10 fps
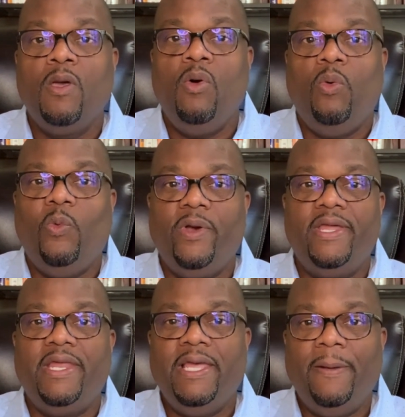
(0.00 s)

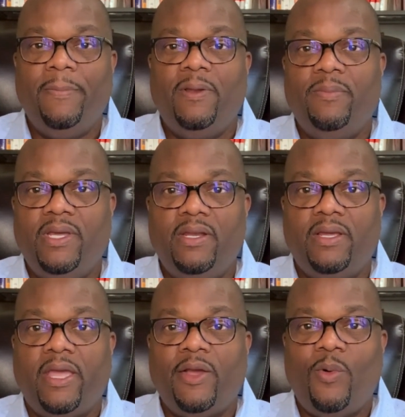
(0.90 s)
when
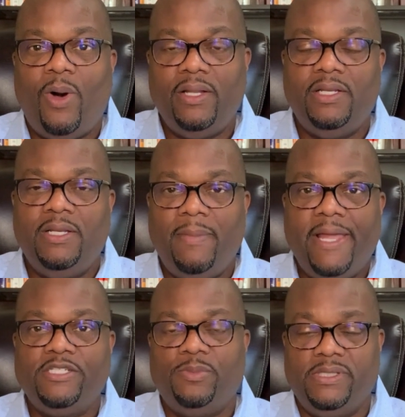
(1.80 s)
implementing a quality
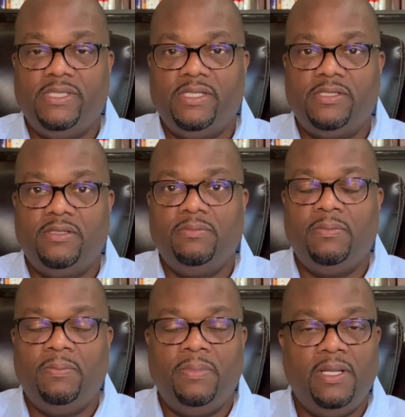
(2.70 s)
management system.
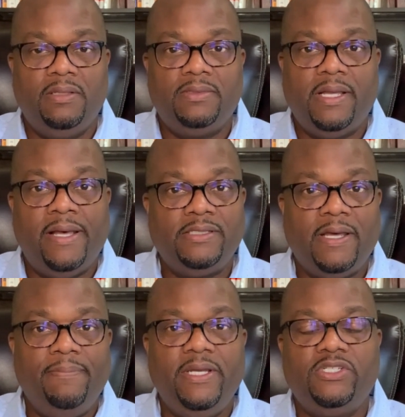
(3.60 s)
But as
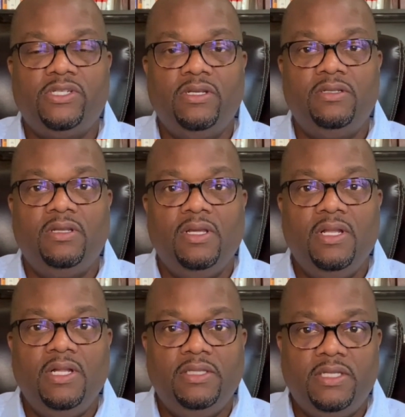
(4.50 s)
I mentioned,
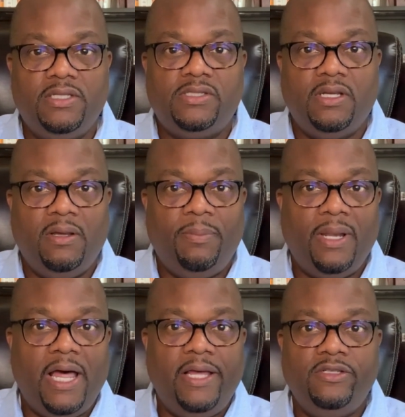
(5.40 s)
this
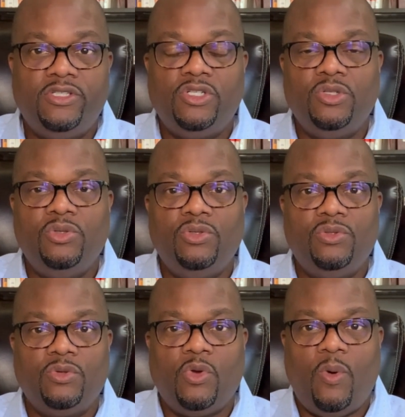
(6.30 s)
applies
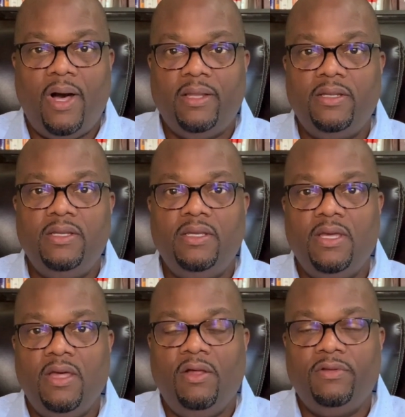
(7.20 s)
to quality,
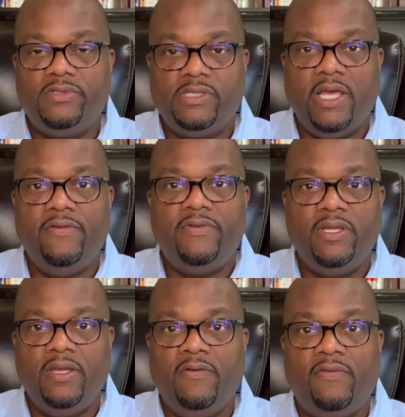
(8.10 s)
health,
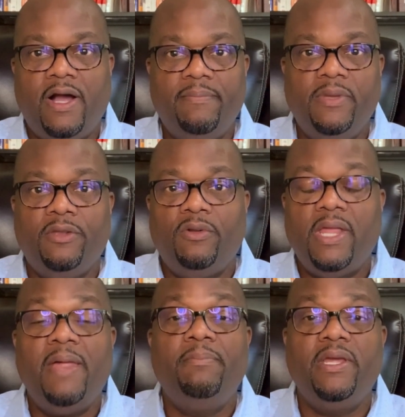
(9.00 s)
safety, environmental,
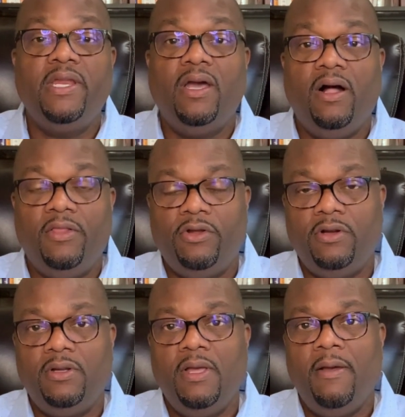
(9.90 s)
and many
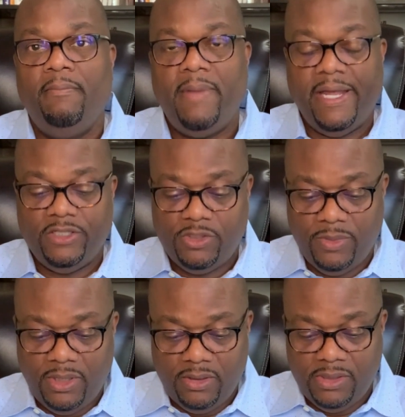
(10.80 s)
other
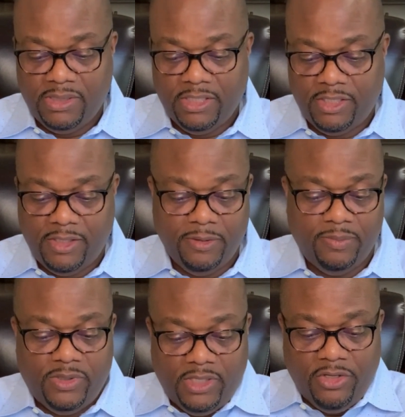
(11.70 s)
management
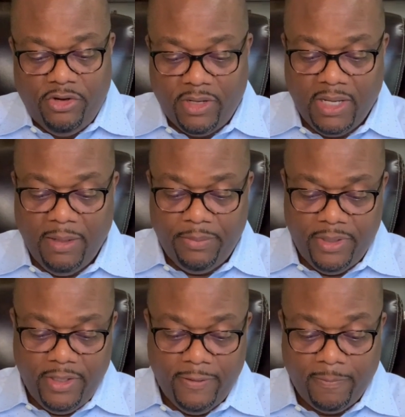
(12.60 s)
systems your
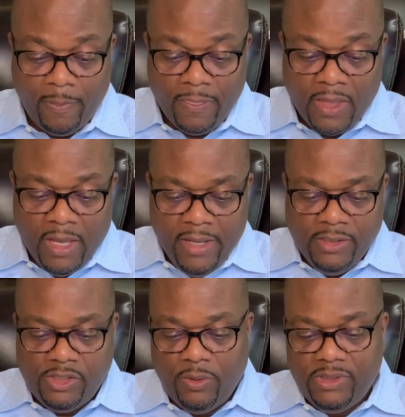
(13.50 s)
company.
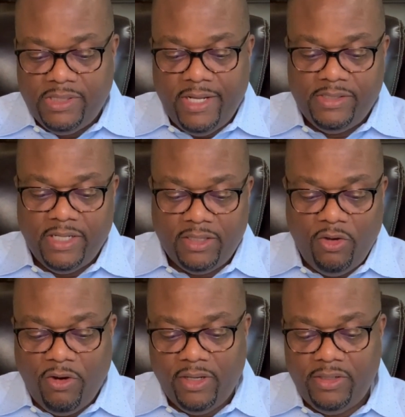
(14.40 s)
So it says that the
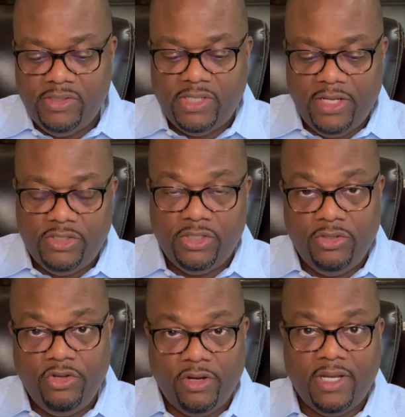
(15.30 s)

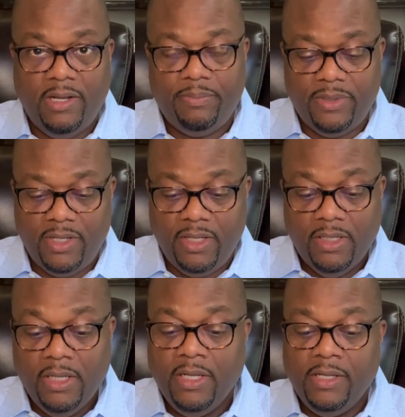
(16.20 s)
organization, your
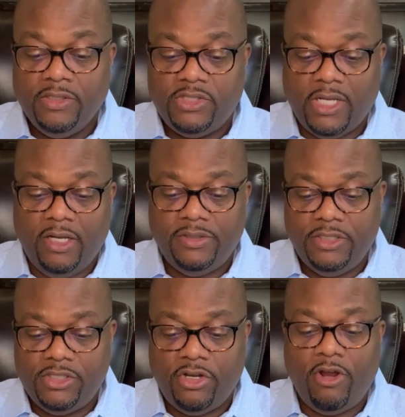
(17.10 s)
company, shall
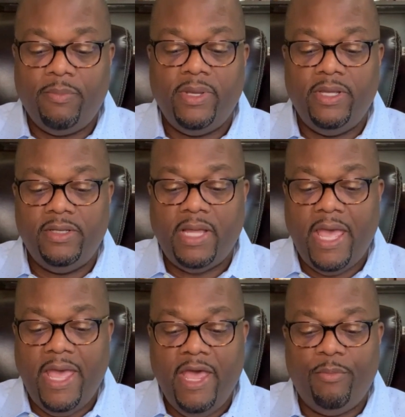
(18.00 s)
determine
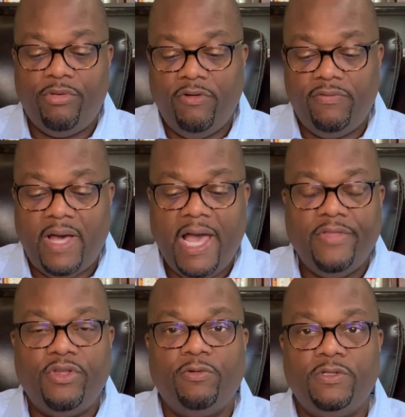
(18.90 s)
and
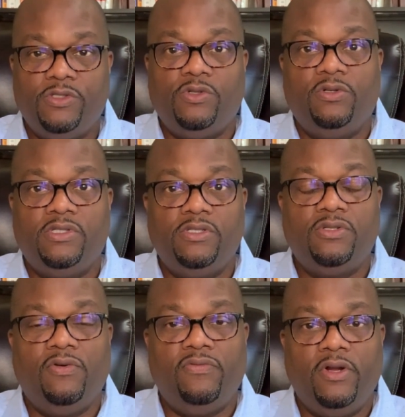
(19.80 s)
provide the resources.
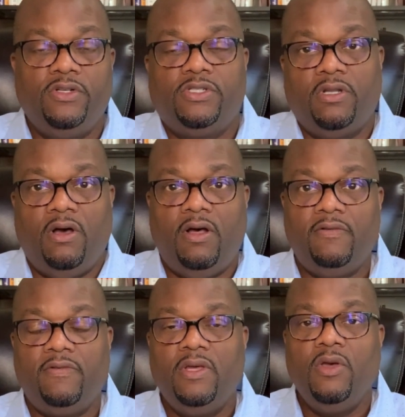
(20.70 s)
So first
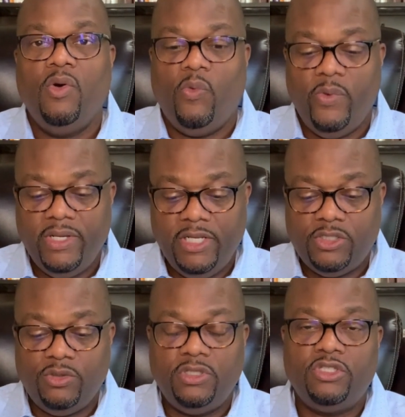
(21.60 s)
off, we need
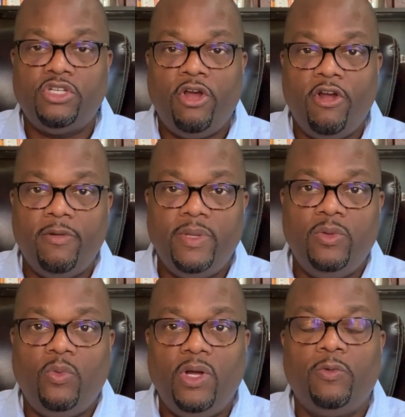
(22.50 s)
to
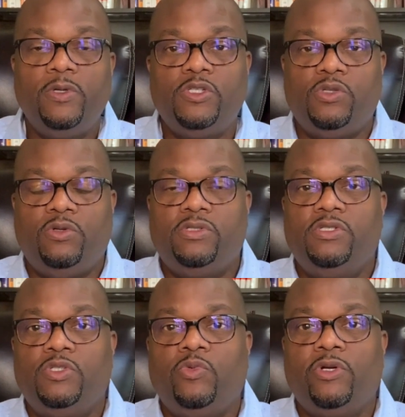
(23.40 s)
determine what
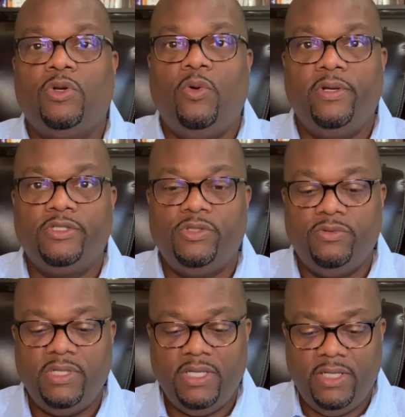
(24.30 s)
resources we're going to
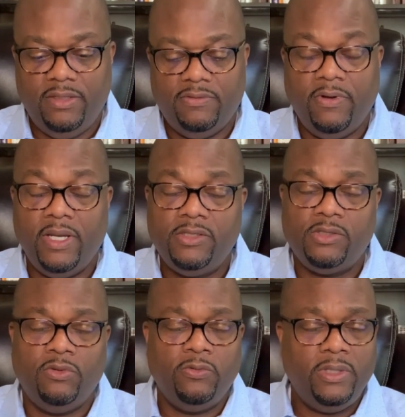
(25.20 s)
need, right?
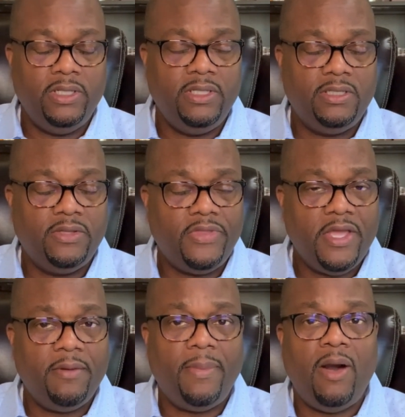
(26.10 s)
So we really need to
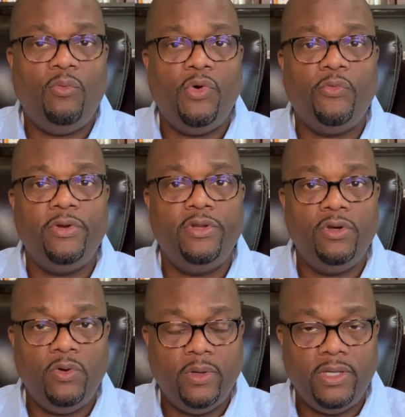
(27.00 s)
think about what we're
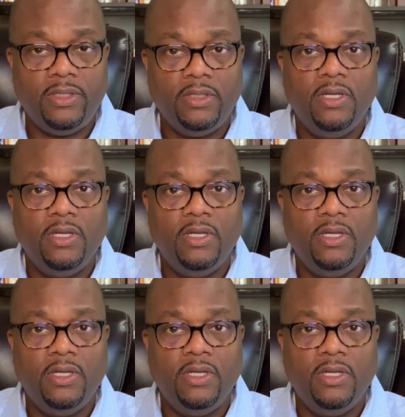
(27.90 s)
doing